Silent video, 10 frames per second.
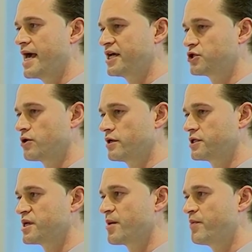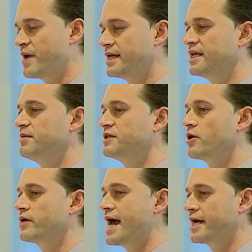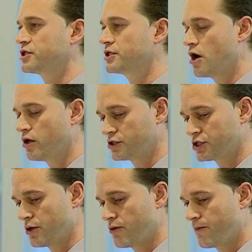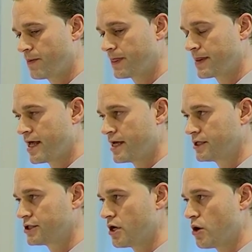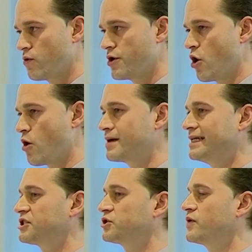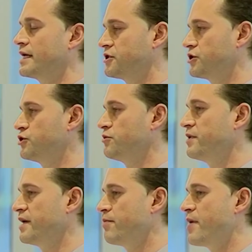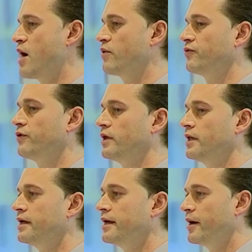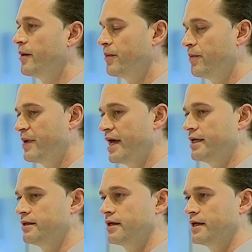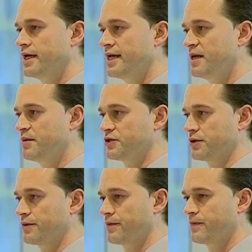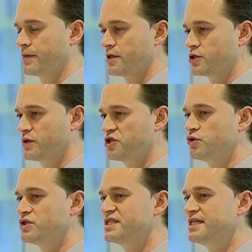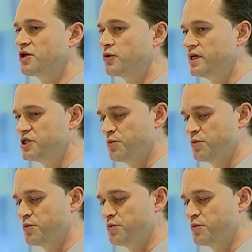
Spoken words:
exerts pain inhibitory action also. So normally stress should be a powerful pain inhibitor. So it should decrease